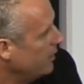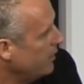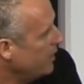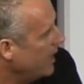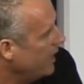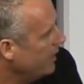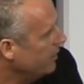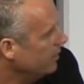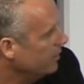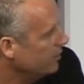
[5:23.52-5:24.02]

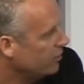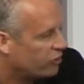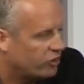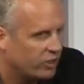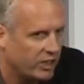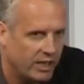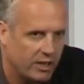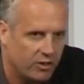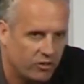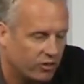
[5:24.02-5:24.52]
And then
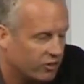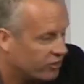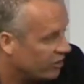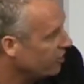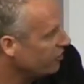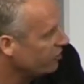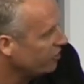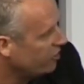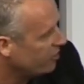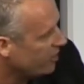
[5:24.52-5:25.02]
CE to,
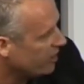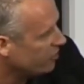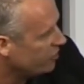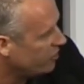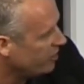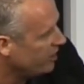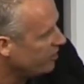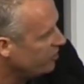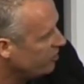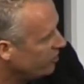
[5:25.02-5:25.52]
as I said,
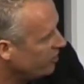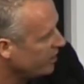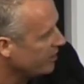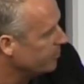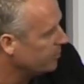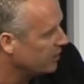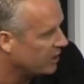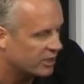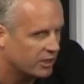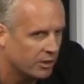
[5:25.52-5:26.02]
CE to
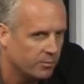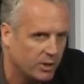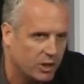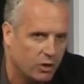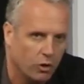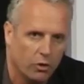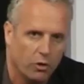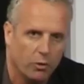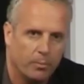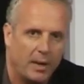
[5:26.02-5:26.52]
C. But it can
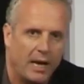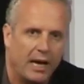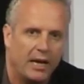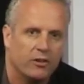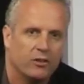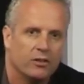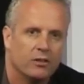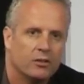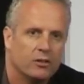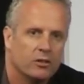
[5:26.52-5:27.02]
be good or
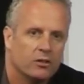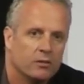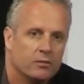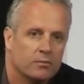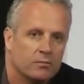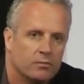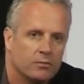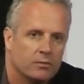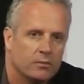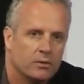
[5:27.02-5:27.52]
bad.
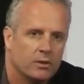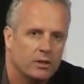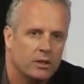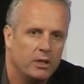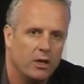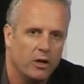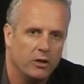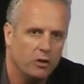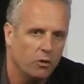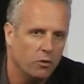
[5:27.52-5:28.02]

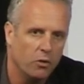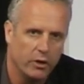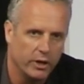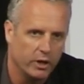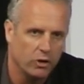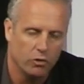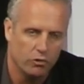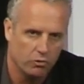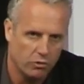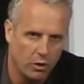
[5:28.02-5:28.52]
You know, you're
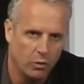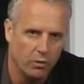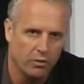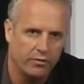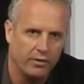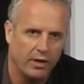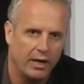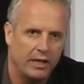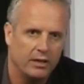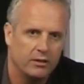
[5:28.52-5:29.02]
not in
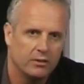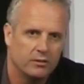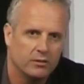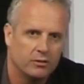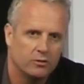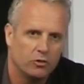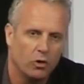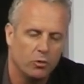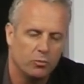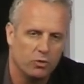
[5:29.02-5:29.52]
control of that.
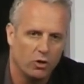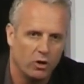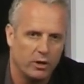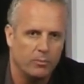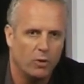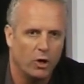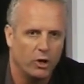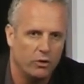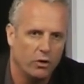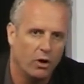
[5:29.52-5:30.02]
Dom
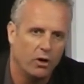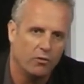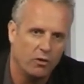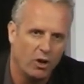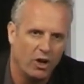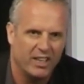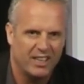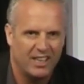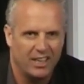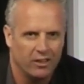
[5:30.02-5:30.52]
Jolly might not
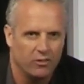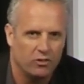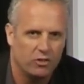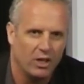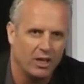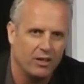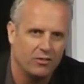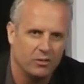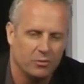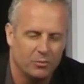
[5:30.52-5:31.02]
have liked King of
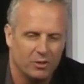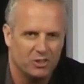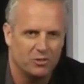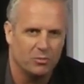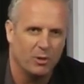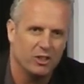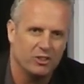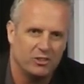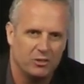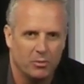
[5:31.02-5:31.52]
Shaves, in
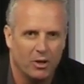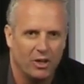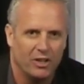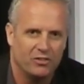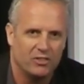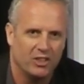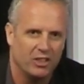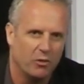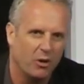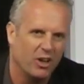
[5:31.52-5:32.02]
which case you
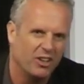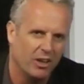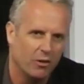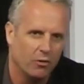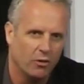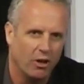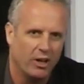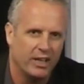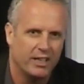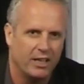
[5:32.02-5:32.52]
might have said, oh, I
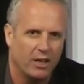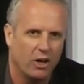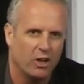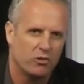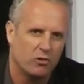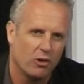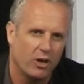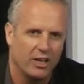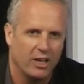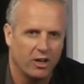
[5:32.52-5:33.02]
don't like it,
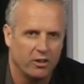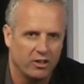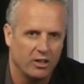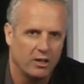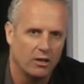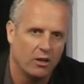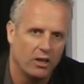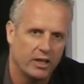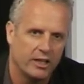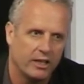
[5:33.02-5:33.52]
I tried it, I
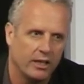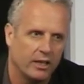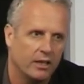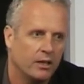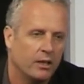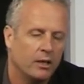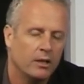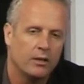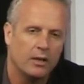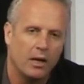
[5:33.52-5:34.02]
didn't like it.